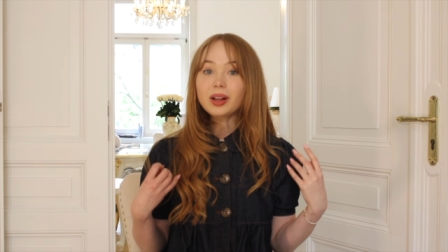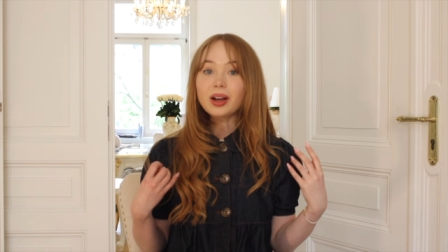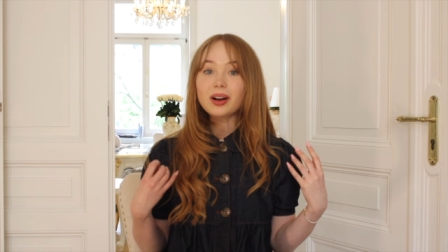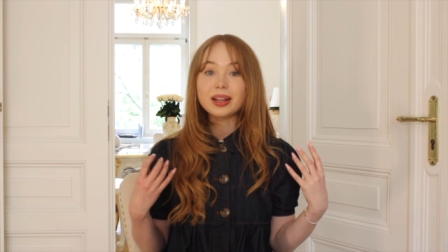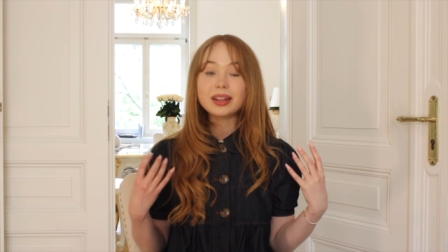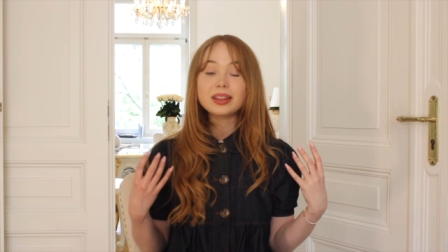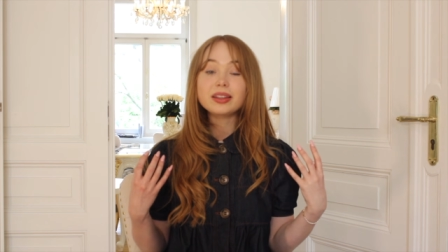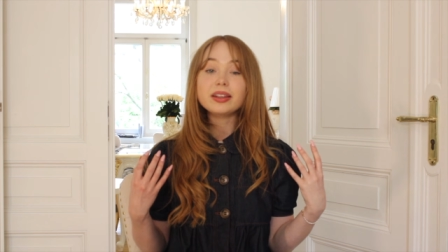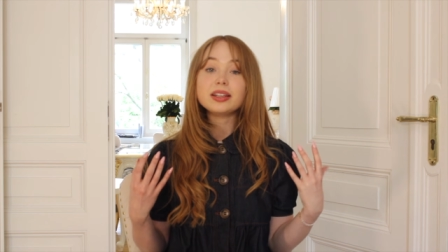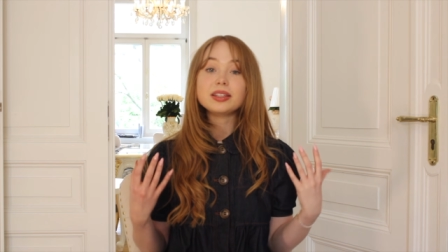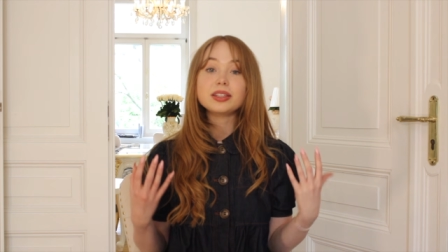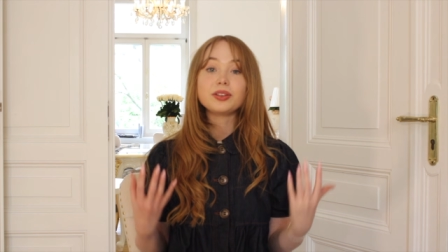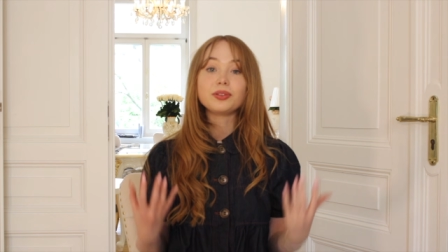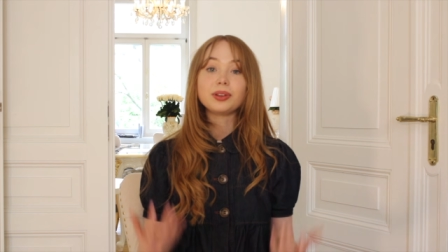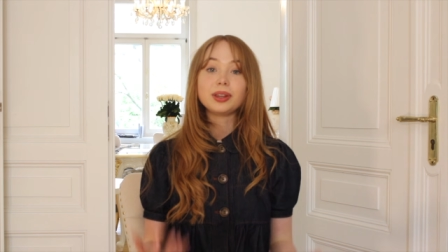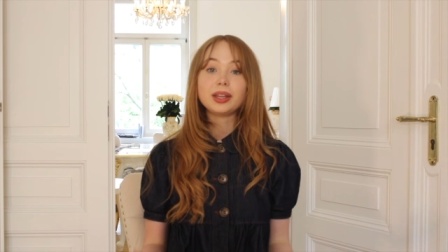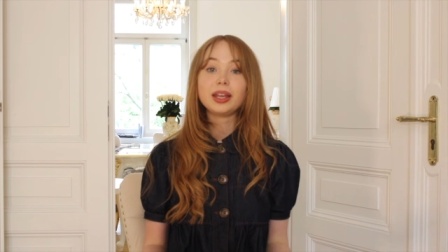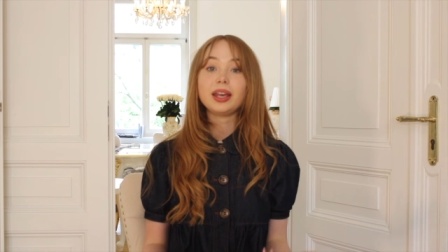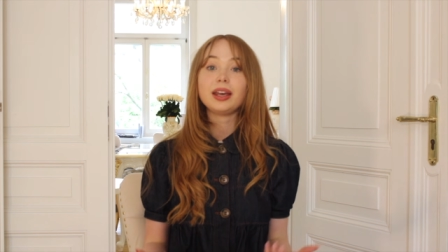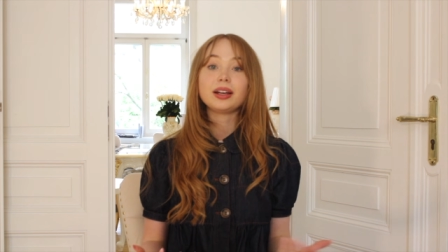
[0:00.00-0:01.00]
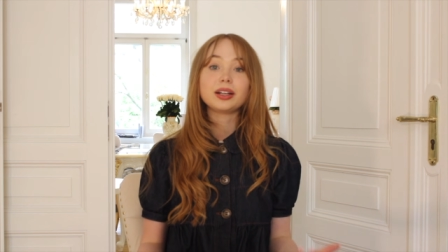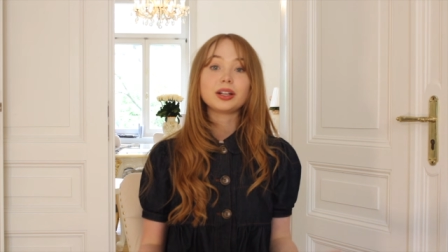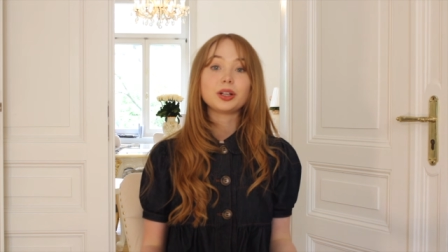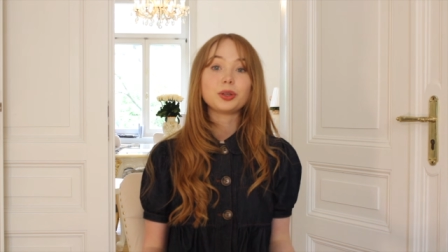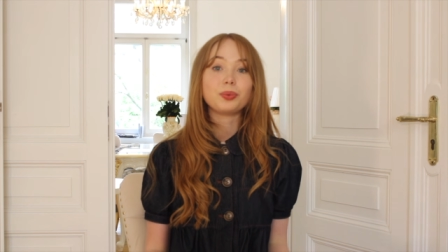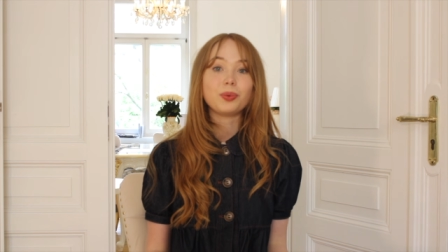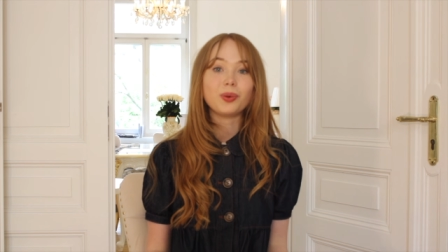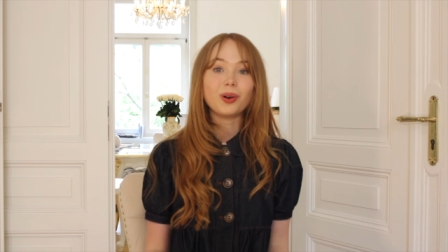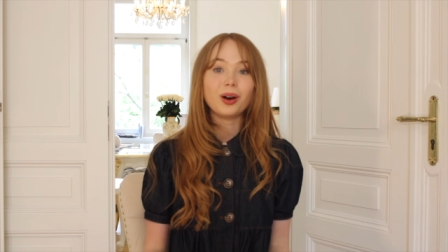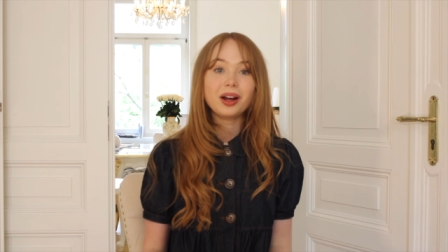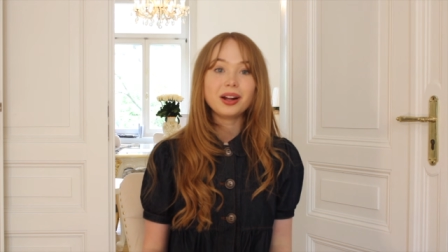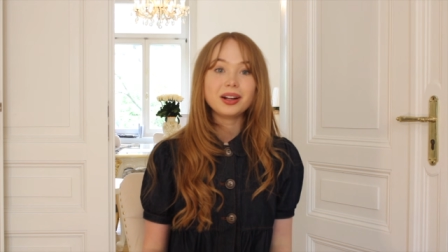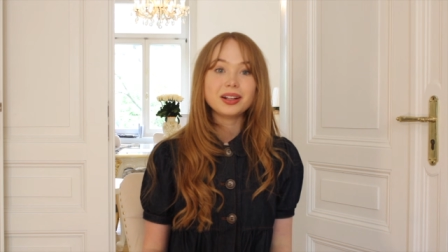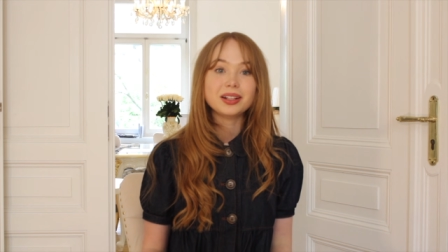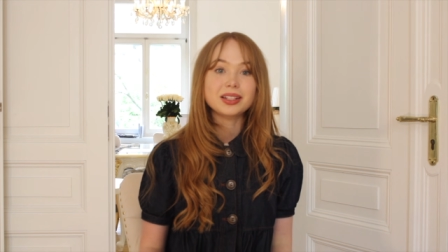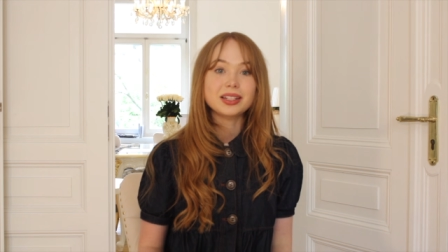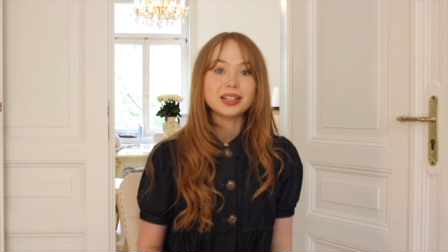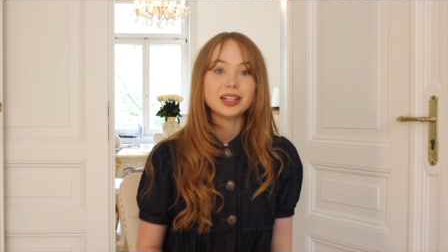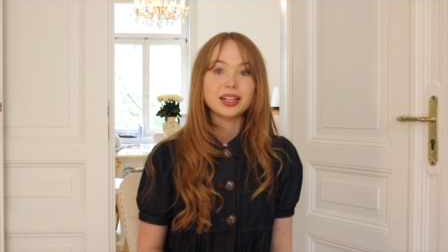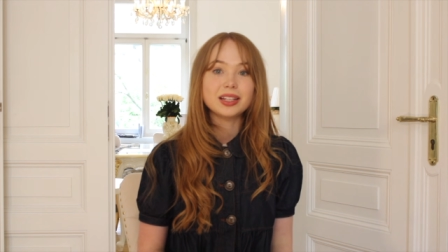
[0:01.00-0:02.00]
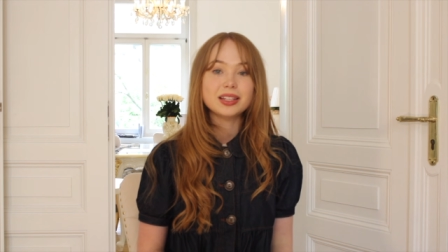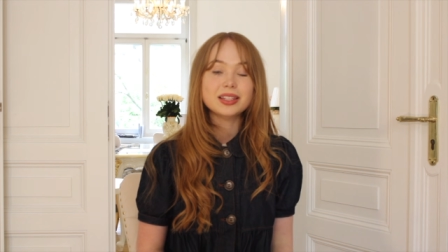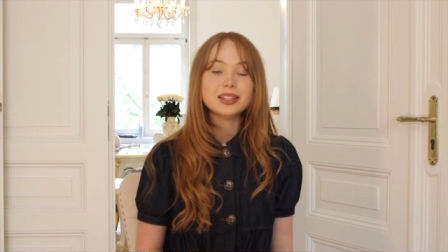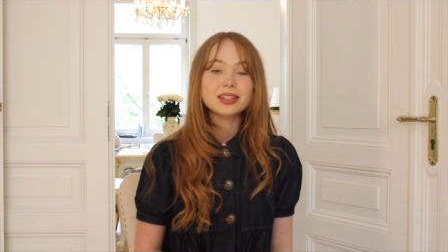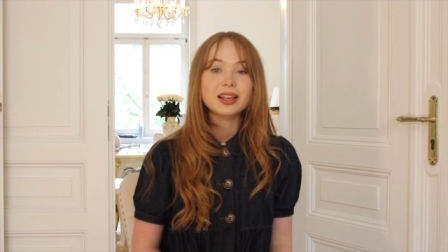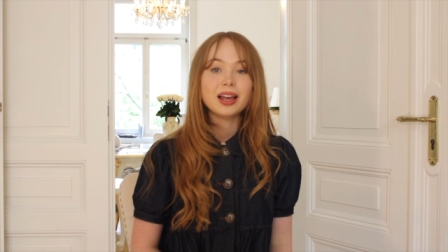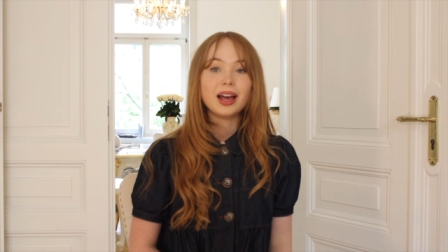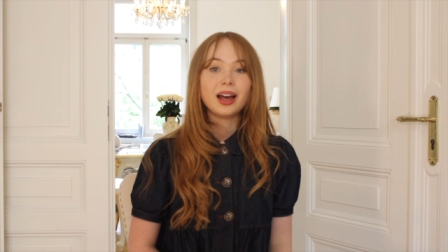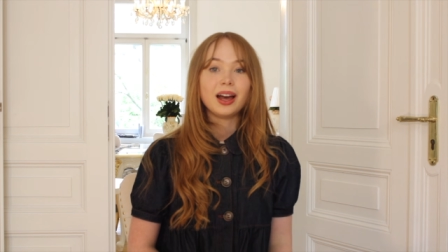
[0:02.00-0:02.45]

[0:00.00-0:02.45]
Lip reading: and these unique qualities.